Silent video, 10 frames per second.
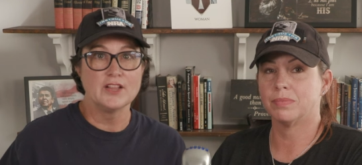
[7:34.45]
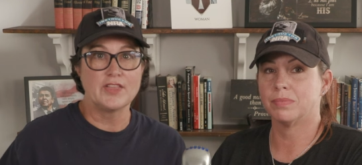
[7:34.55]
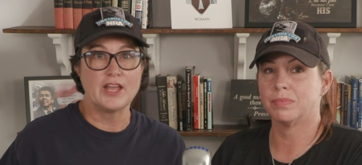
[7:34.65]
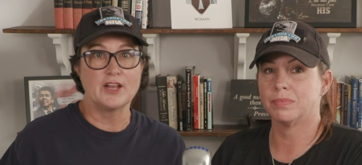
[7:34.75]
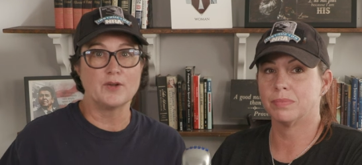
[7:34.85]

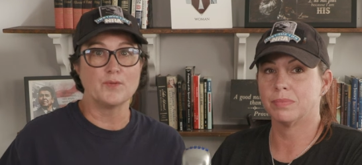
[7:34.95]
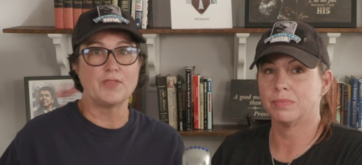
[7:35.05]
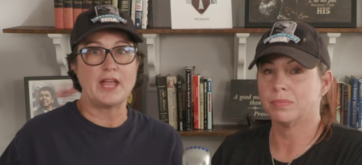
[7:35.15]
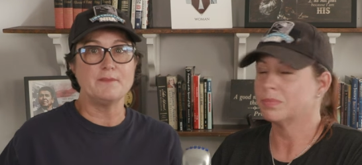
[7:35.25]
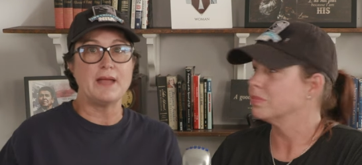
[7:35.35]
Speaker 1: then
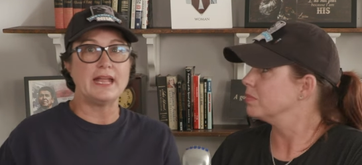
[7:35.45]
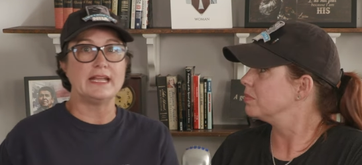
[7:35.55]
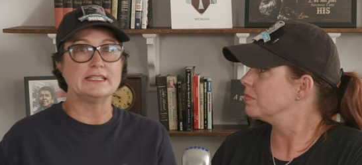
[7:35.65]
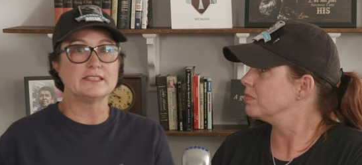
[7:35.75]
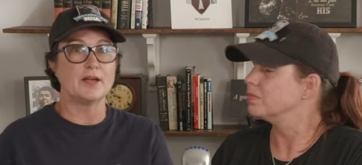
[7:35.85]
they may
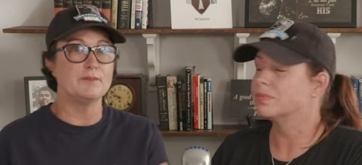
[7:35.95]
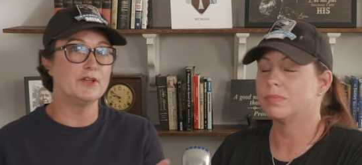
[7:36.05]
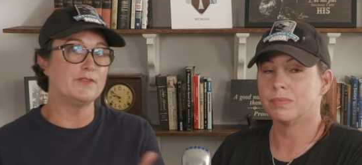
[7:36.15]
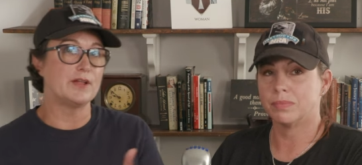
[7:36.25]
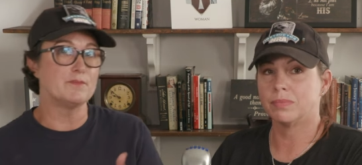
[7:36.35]
end up
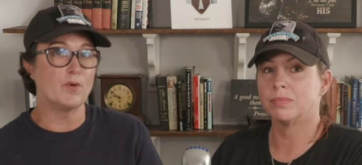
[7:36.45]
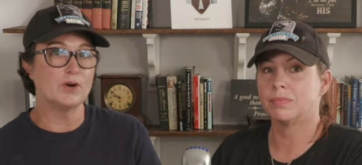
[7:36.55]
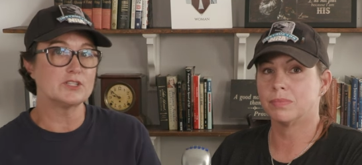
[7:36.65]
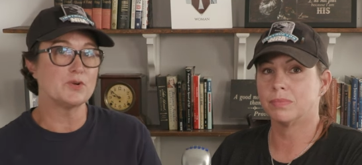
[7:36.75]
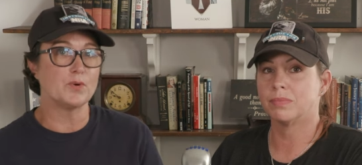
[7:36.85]
moving
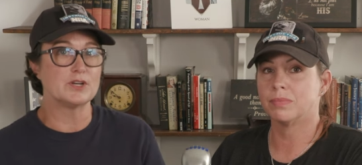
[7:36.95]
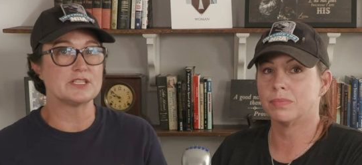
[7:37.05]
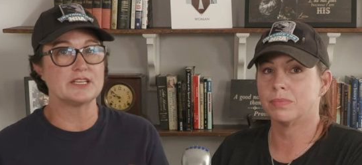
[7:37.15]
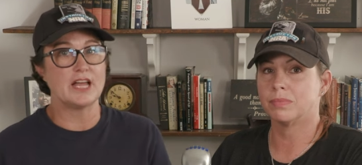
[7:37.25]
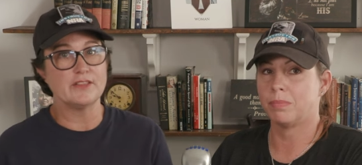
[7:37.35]
more
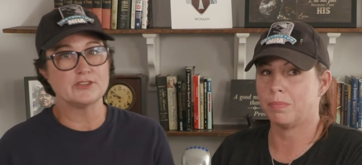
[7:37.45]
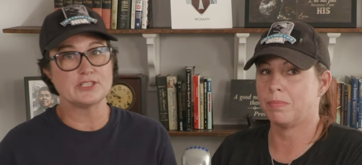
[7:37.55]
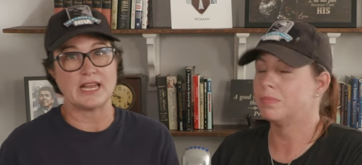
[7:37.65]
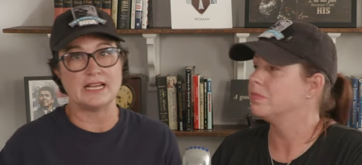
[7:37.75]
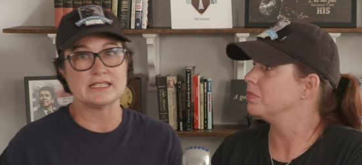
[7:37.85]
towards another
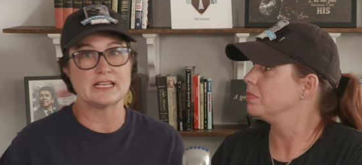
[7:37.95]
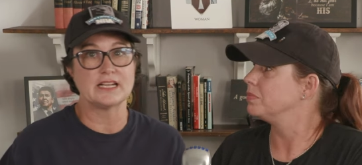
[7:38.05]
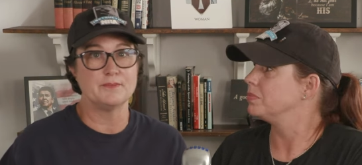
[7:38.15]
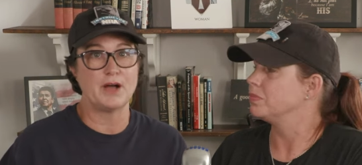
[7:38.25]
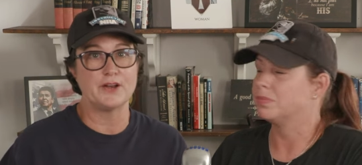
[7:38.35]
stance,
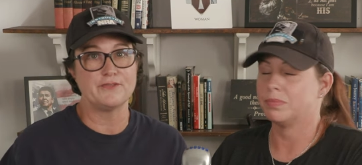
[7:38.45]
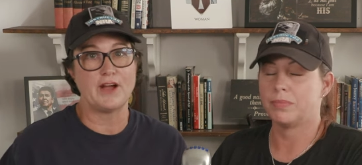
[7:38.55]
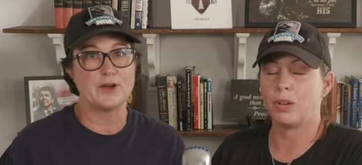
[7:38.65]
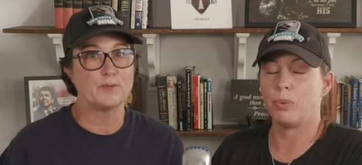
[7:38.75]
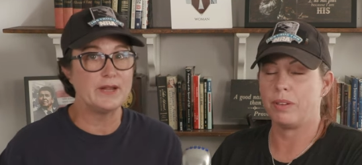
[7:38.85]
like a
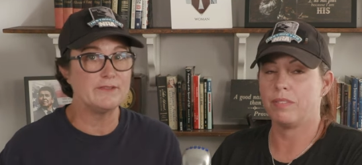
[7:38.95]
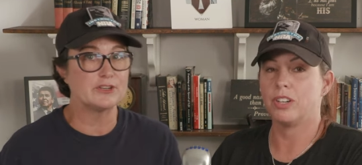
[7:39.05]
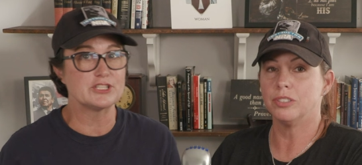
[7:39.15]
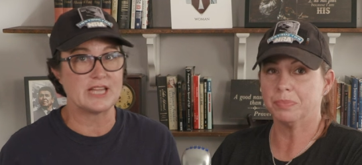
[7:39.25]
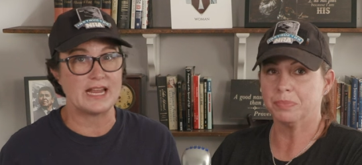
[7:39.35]
modified
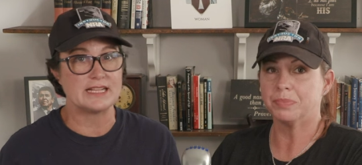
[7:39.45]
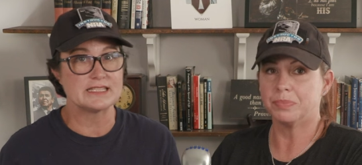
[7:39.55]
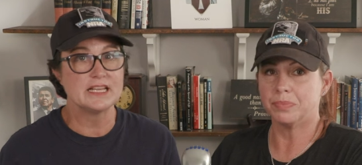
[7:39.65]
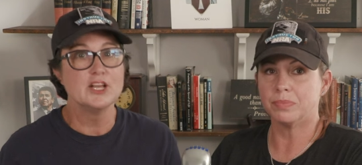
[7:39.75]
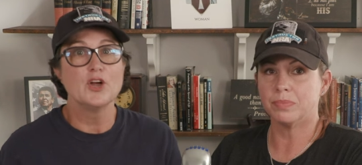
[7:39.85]
weaver
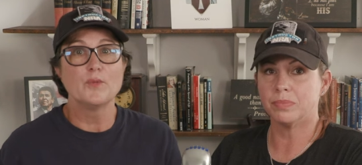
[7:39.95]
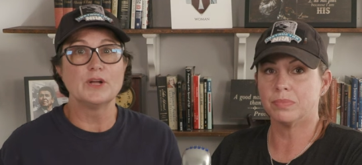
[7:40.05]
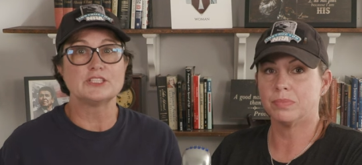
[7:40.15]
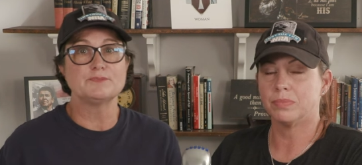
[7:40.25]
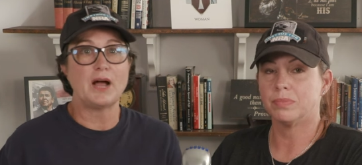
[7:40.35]
stance,
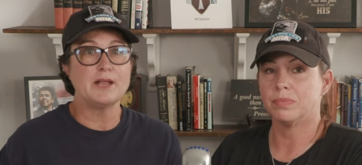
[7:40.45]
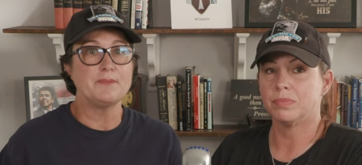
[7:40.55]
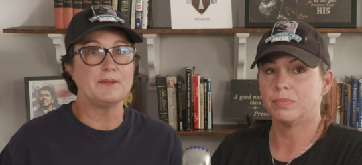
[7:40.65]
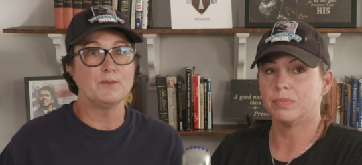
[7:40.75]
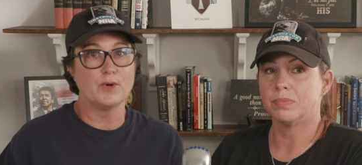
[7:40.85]
which might
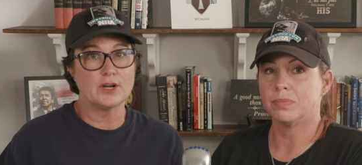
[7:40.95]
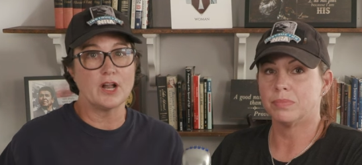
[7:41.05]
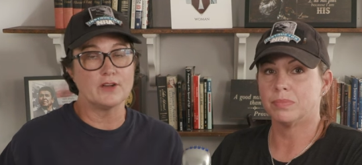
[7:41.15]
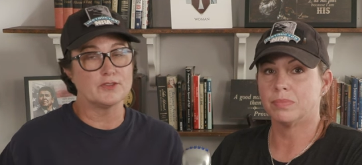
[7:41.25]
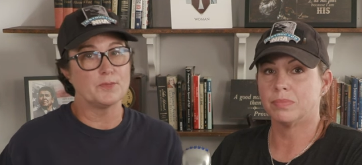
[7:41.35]
be more
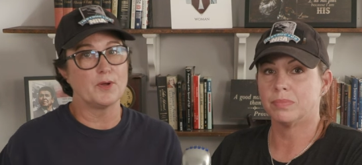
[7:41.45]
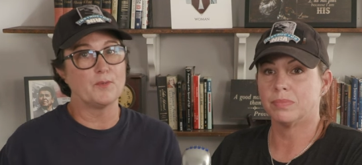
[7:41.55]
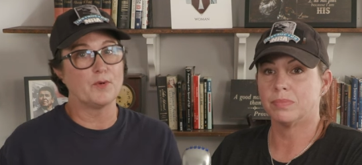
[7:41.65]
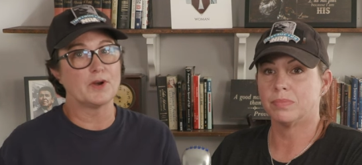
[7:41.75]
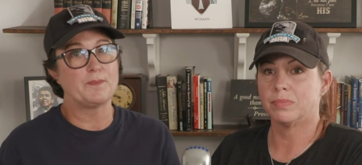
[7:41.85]
comfortable
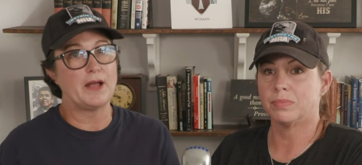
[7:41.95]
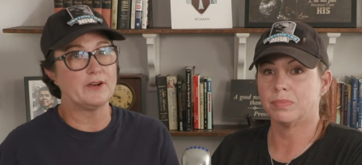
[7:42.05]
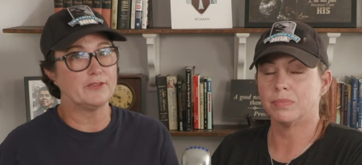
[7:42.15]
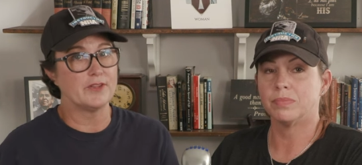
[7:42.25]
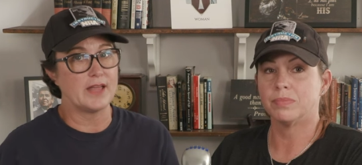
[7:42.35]
and work
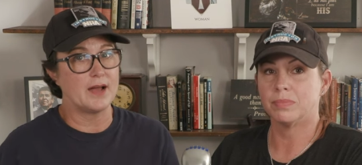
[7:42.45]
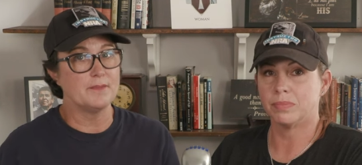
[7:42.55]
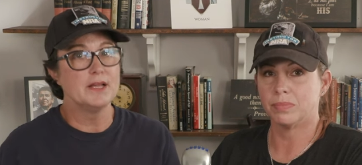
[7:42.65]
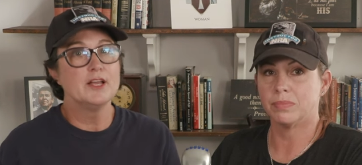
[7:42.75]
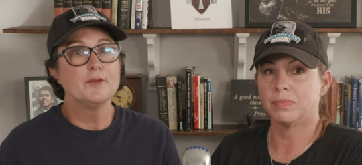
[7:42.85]
better for
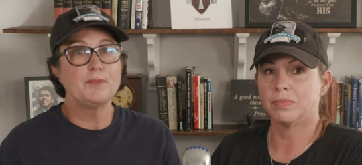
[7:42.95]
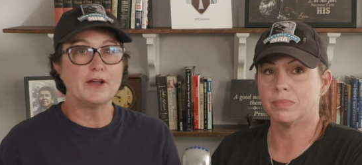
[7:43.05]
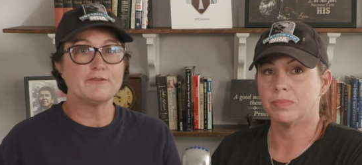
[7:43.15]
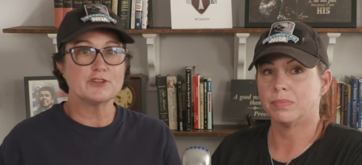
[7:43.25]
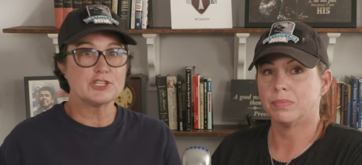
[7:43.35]
them.
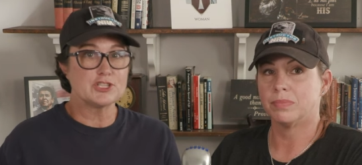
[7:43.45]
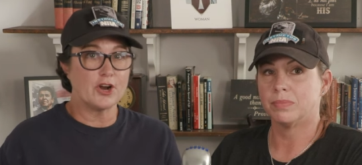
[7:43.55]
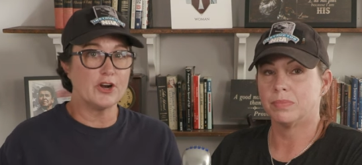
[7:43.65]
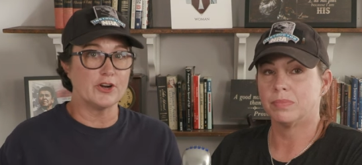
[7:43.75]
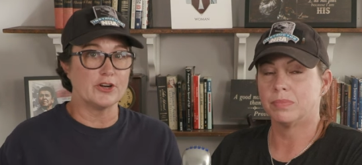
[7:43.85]
But for
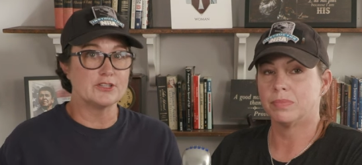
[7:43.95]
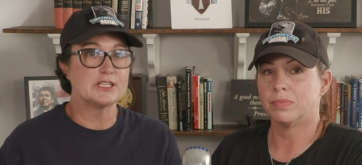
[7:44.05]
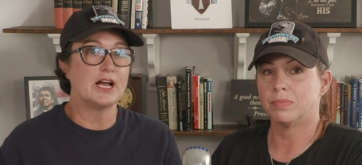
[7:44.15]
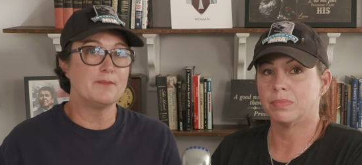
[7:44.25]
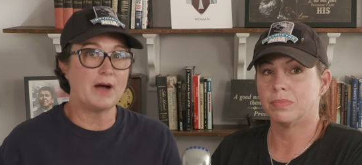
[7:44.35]

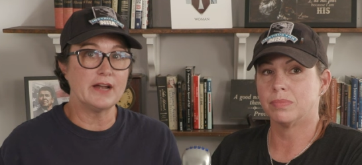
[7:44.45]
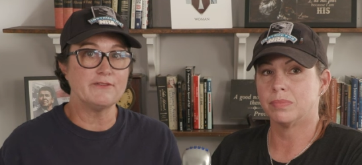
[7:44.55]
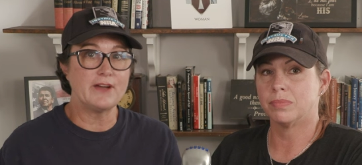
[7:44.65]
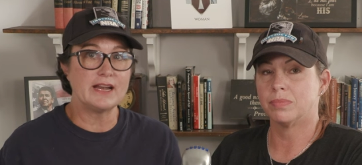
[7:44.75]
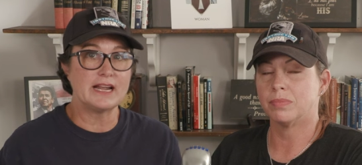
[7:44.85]
starters, a
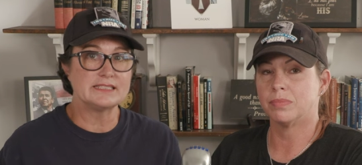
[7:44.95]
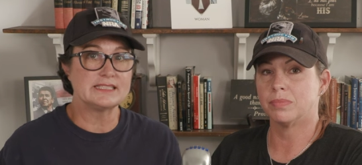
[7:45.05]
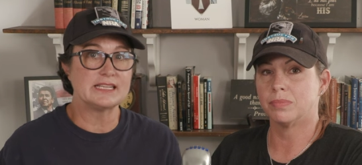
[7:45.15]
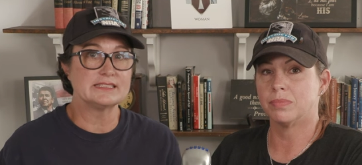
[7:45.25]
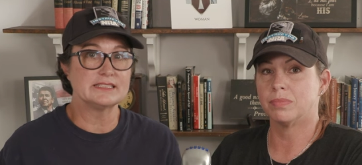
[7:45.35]
modified
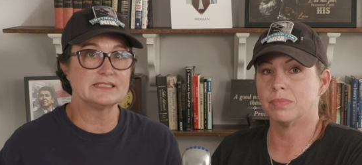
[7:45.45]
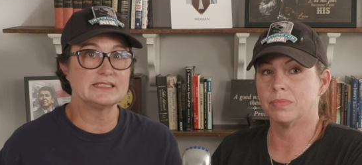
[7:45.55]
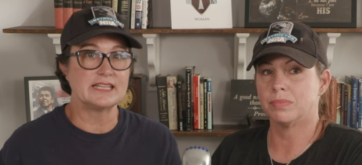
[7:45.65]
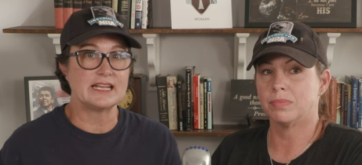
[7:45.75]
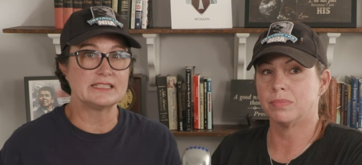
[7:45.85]
isosceles
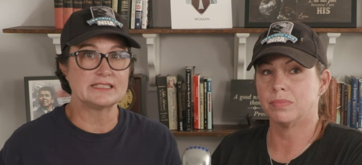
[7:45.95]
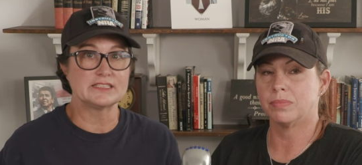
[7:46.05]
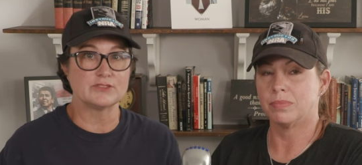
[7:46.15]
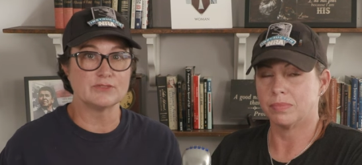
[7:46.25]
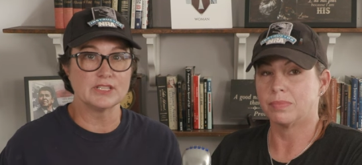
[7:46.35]
stance
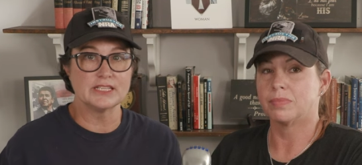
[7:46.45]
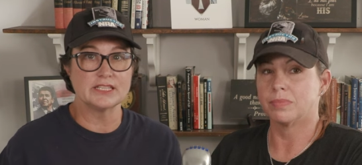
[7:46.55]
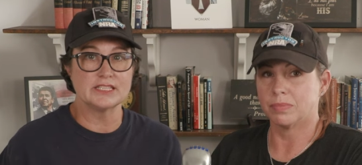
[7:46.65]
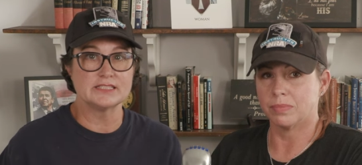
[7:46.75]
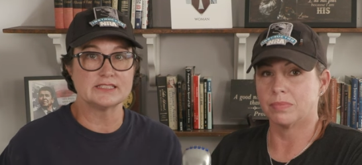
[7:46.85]
is a really
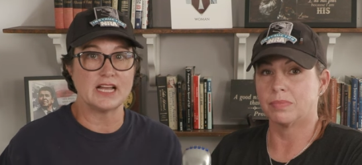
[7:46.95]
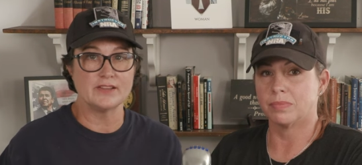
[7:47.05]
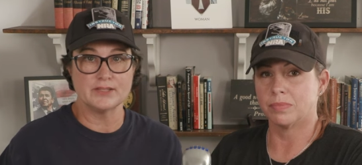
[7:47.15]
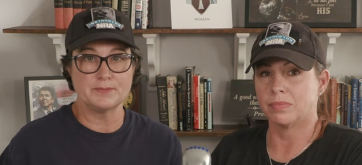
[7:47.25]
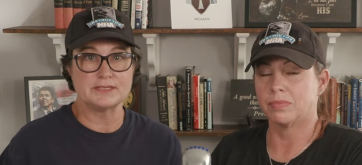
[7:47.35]
good
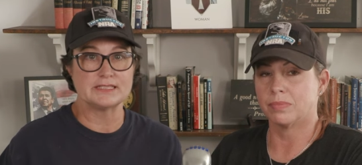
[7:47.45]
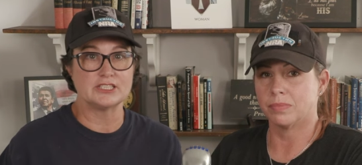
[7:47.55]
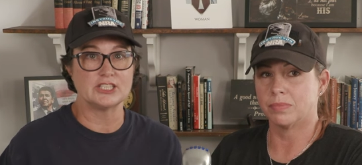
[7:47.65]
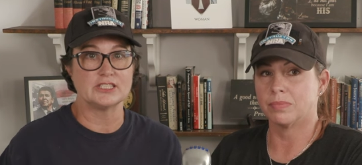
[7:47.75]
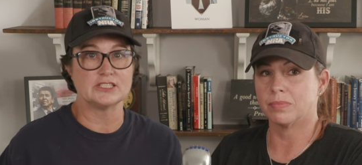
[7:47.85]
solid
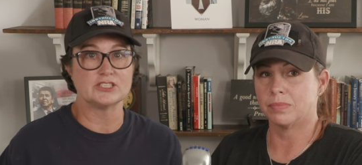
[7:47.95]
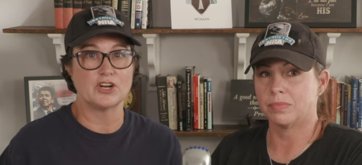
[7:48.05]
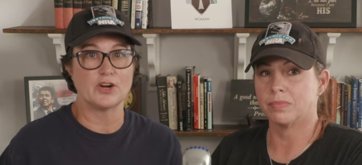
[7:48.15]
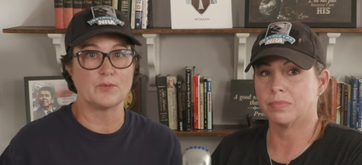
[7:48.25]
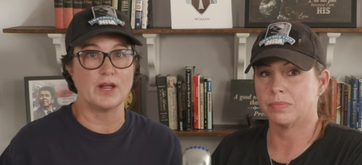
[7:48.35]
position to
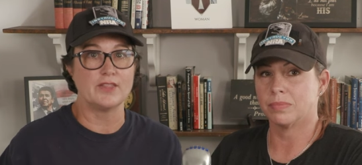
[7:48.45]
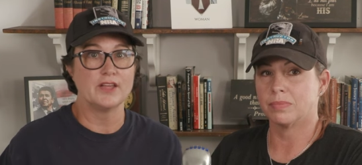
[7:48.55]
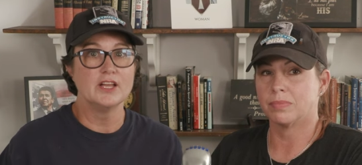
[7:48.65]
start with.